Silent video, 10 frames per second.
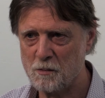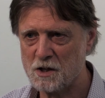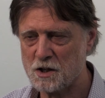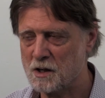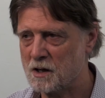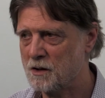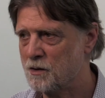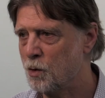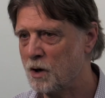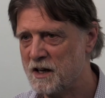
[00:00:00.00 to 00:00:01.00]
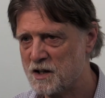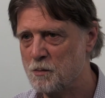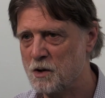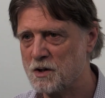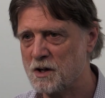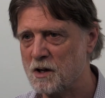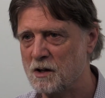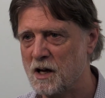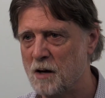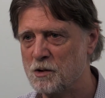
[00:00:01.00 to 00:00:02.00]
mentioned, all his music,
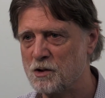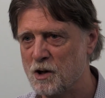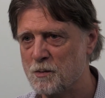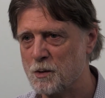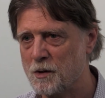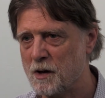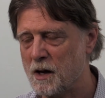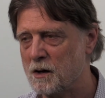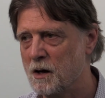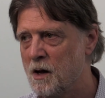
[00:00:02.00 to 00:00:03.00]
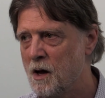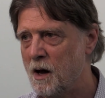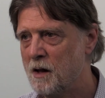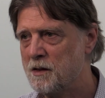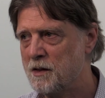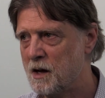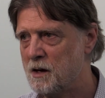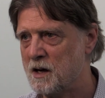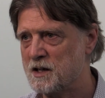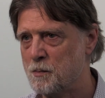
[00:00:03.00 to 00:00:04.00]
and came to terms with that. And
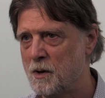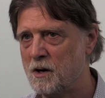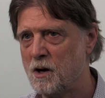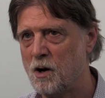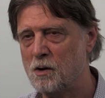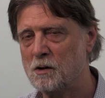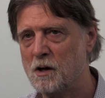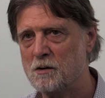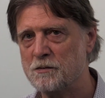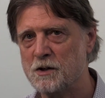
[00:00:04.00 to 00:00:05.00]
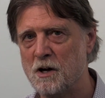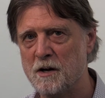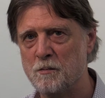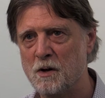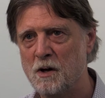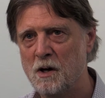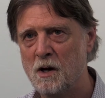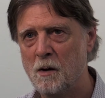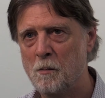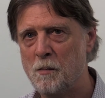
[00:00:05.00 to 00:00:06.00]
then I spent a whole load of time
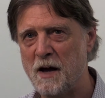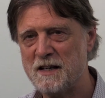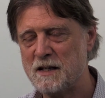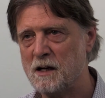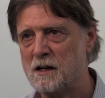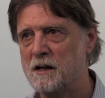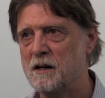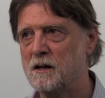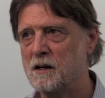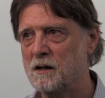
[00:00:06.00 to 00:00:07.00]
basically